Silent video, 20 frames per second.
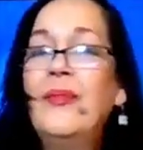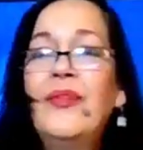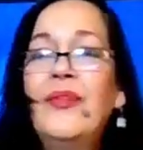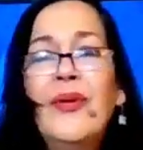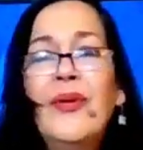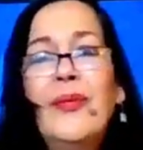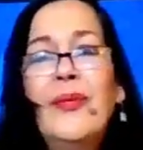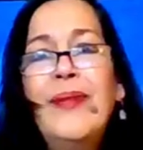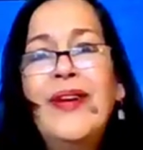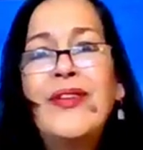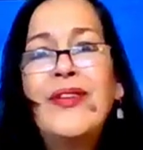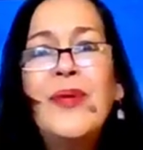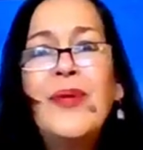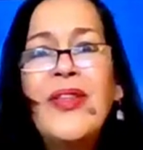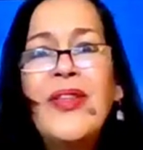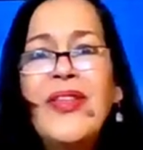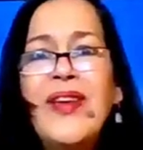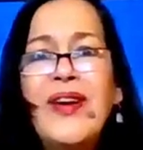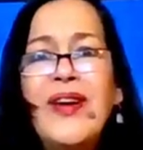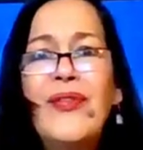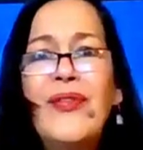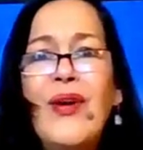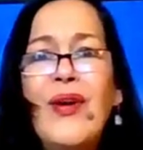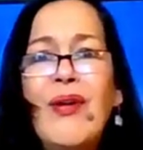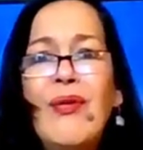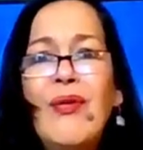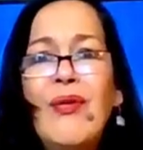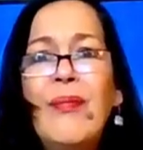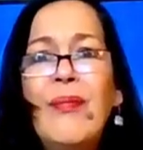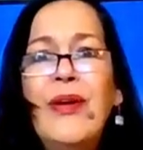So it makes me think of
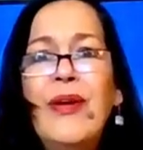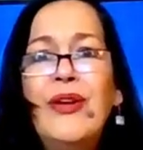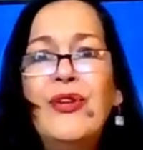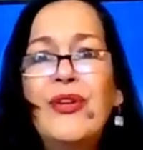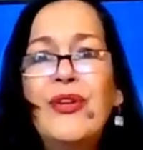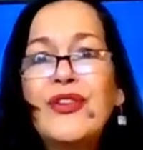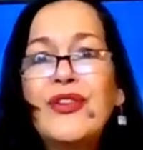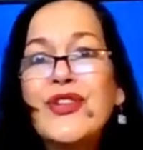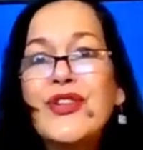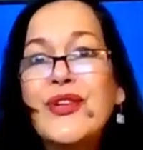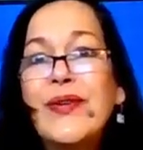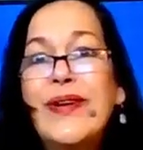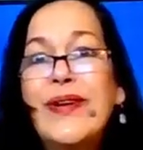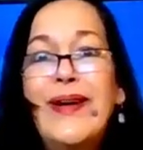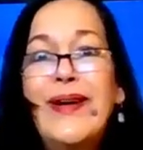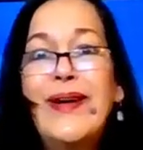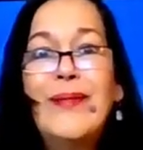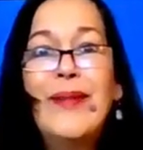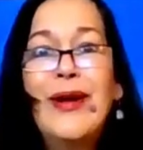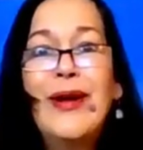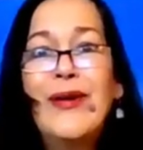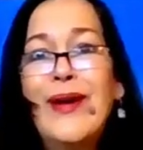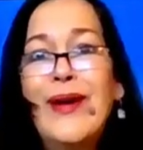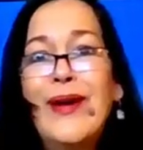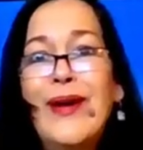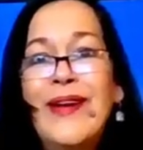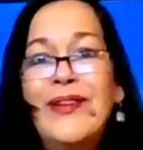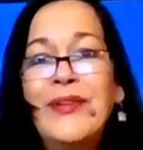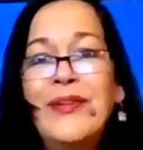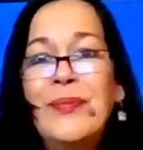home and nurturing and my
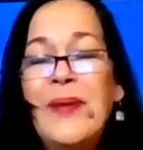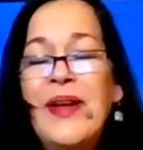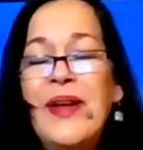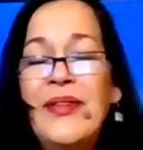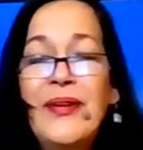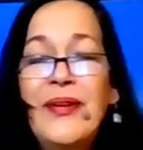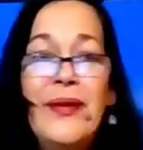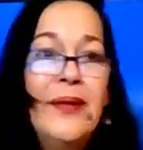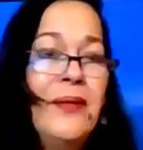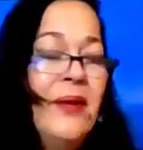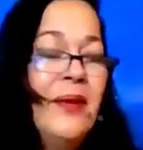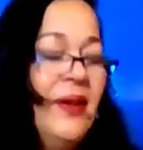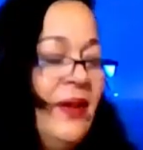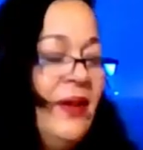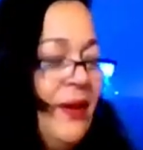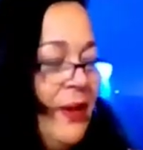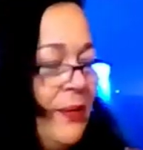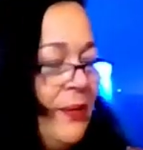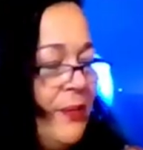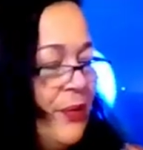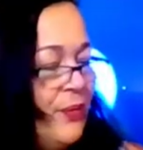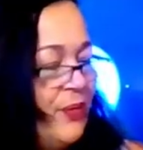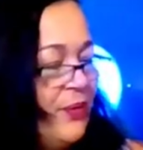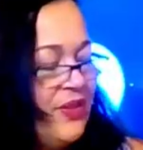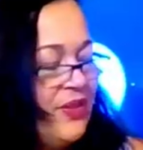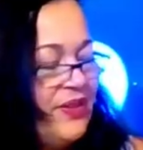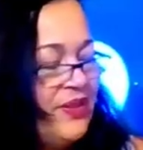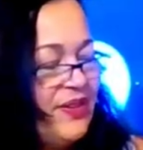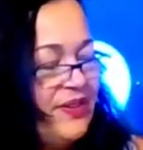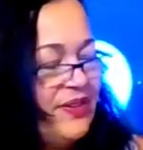grandmother. But
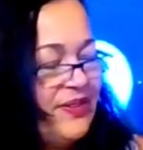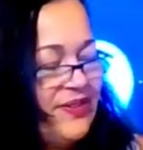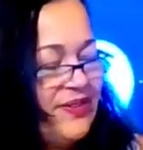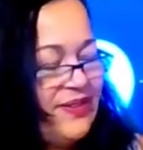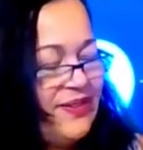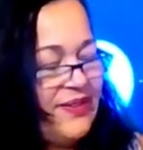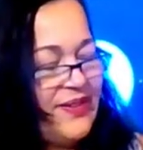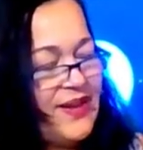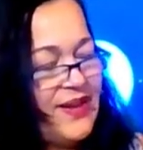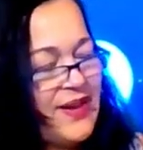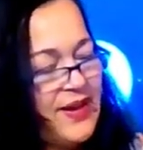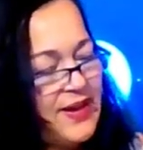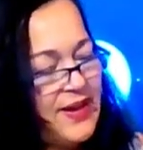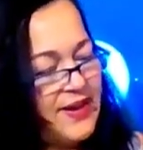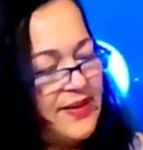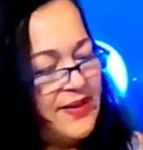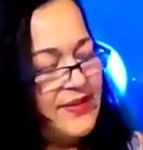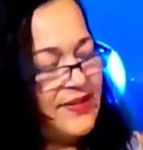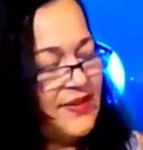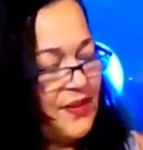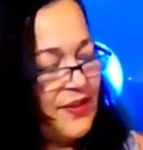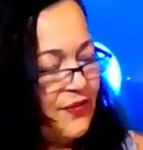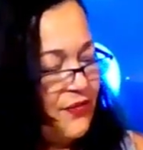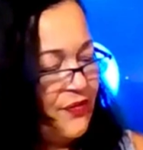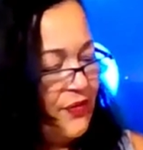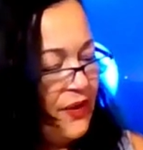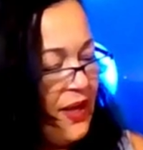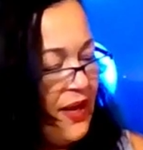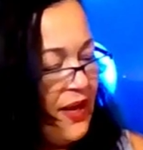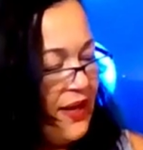what this says, the
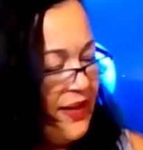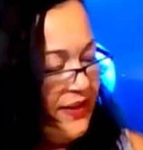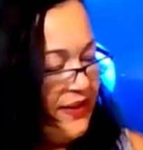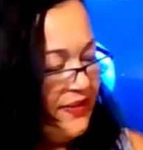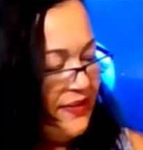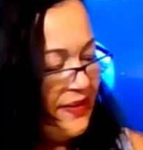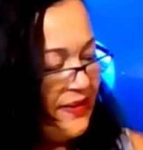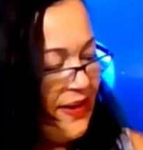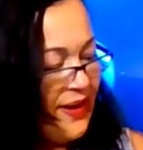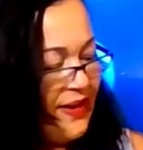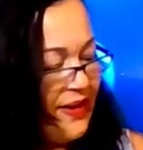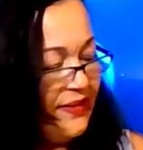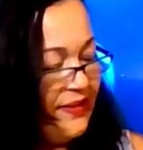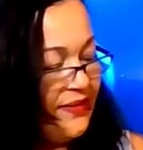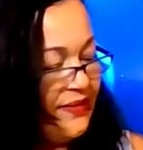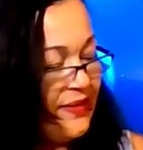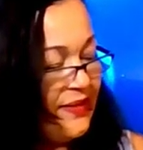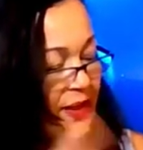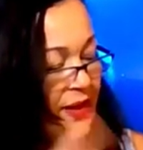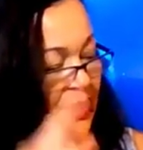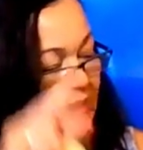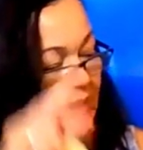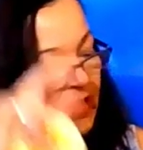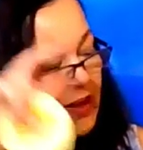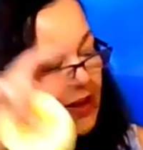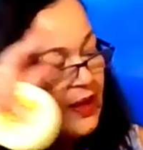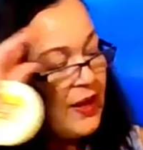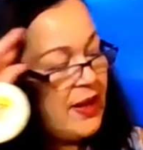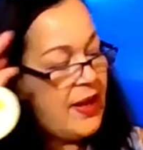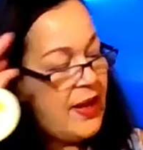fly says,
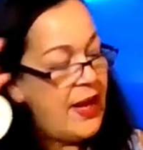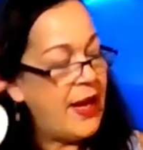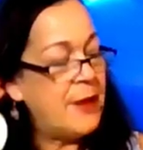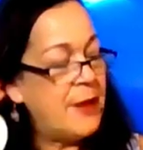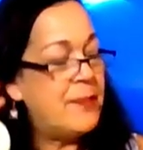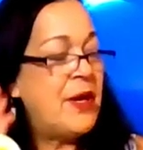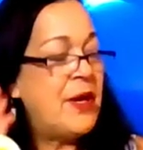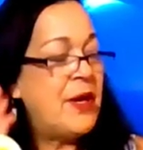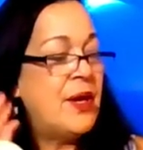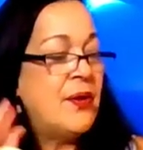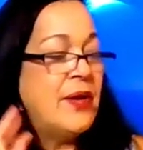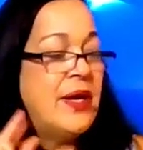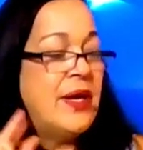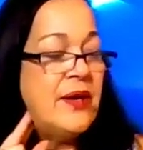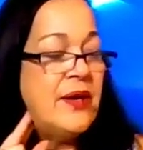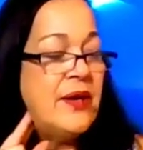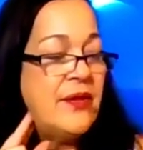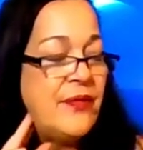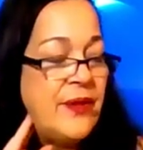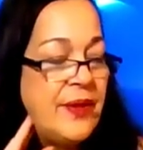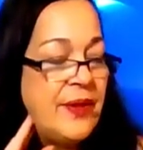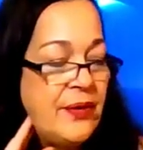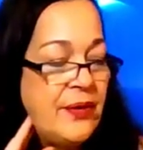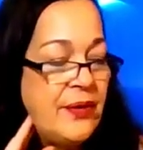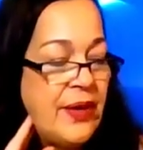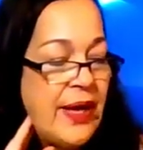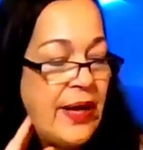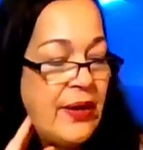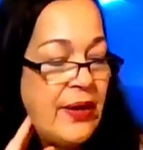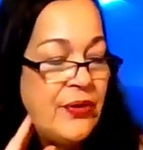a period of
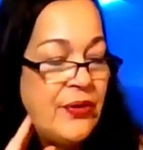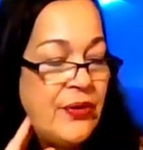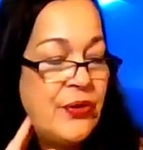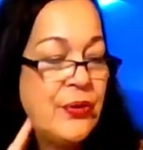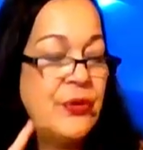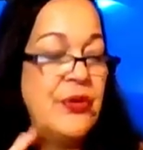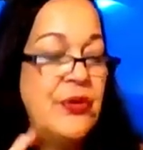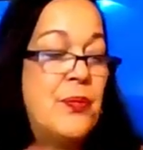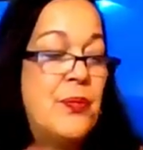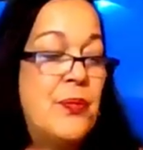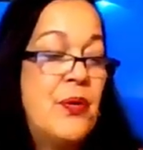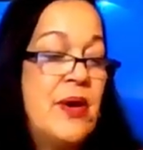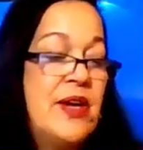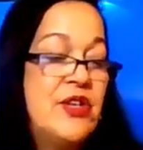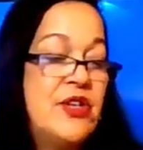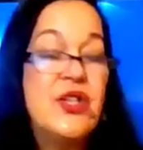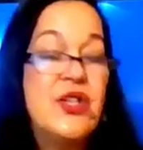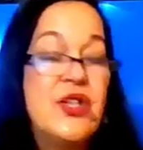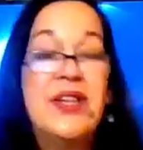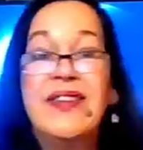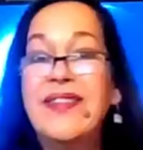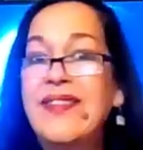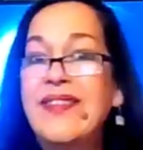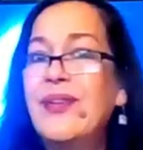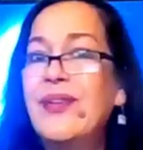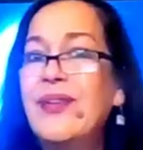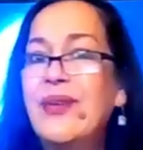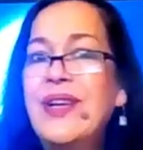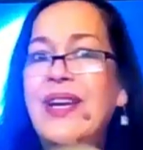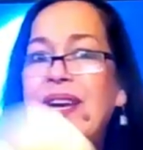ill health or depression.
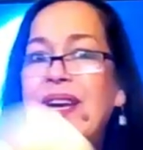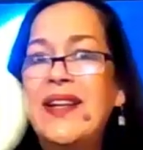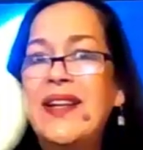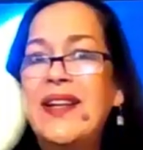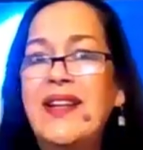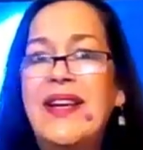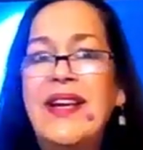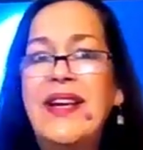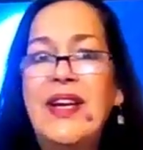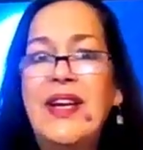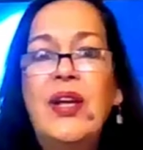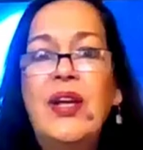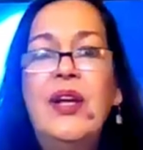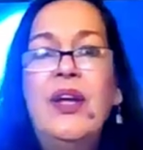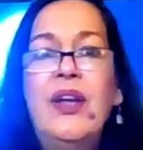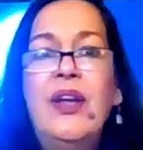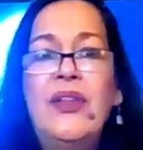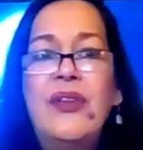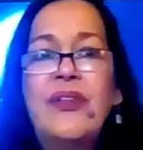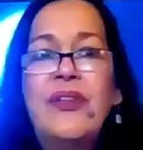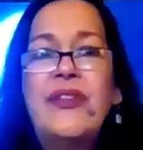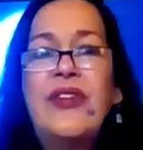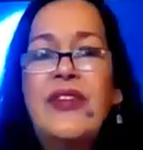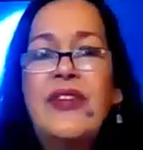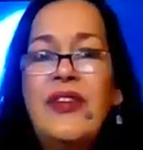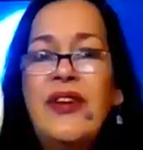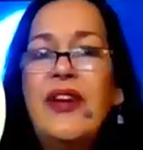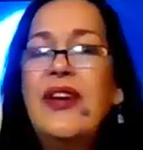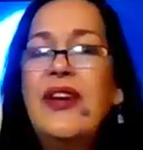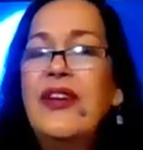So yeah, like there's
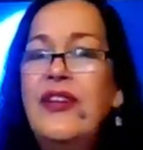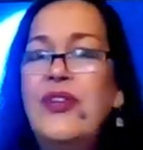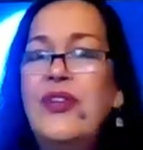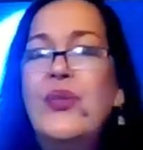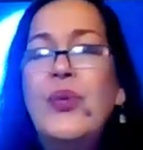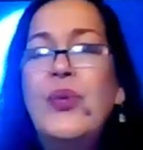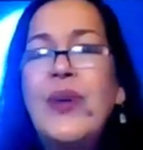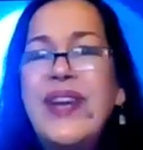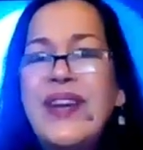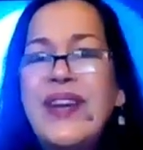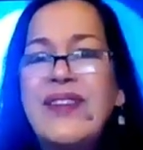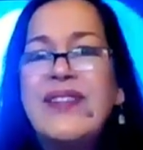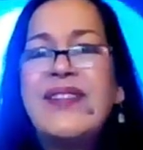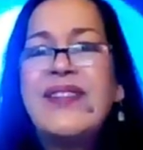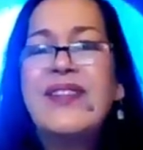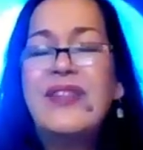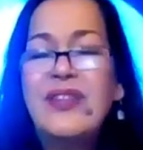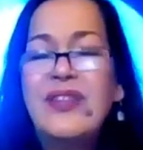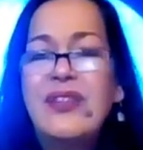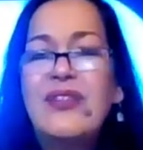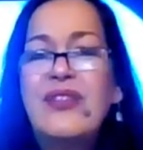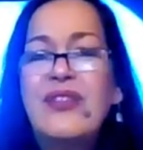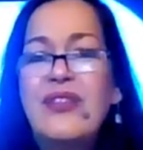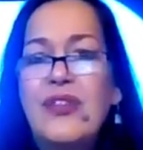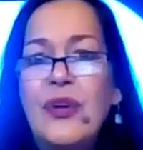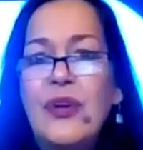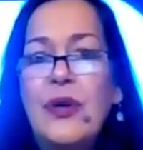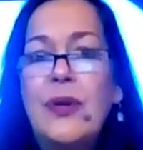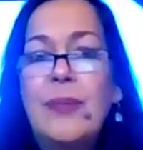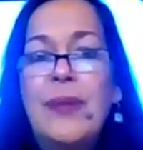an annoyance, a
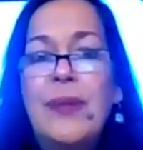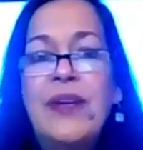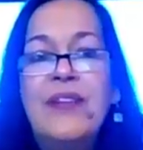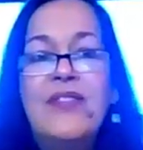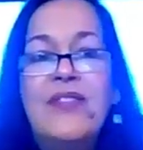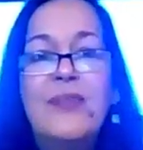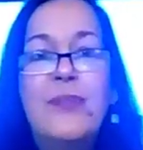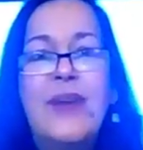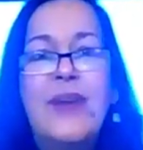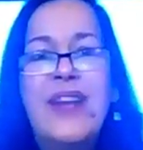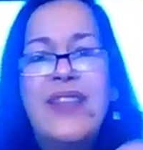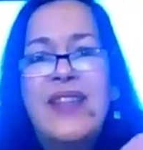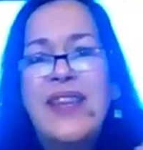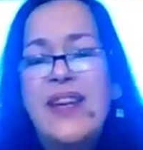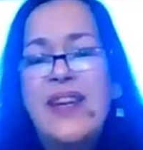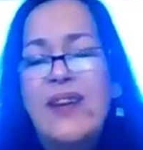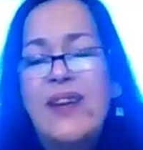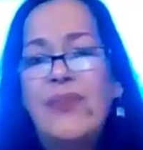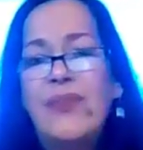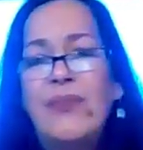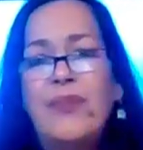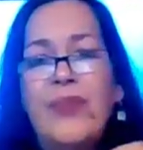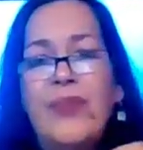disturbance, but I think